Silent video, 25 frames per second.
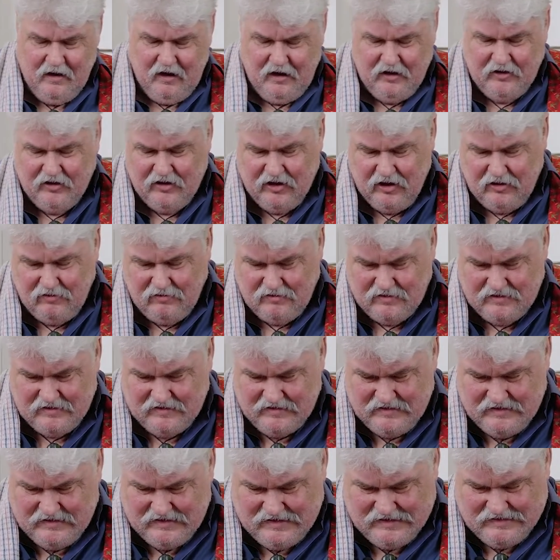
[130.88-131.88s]
I don't
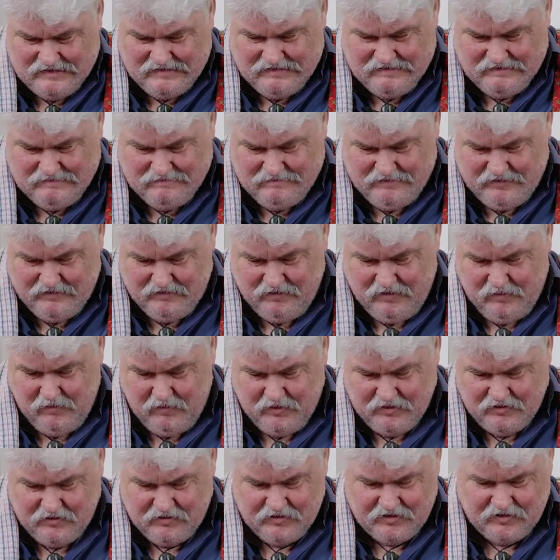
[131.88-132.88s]
know whether I
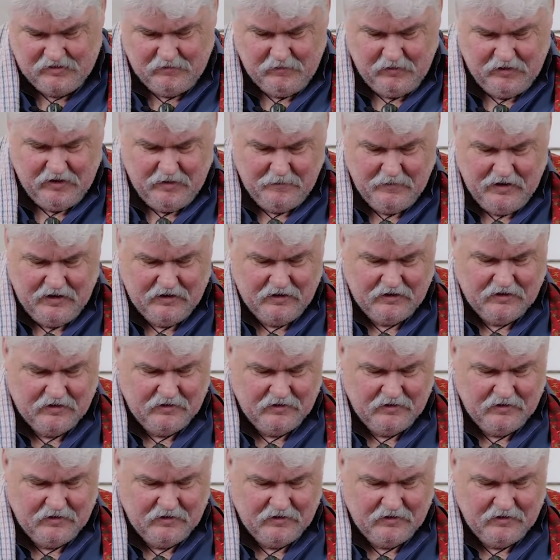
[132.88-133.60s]
want to, so what I'm going to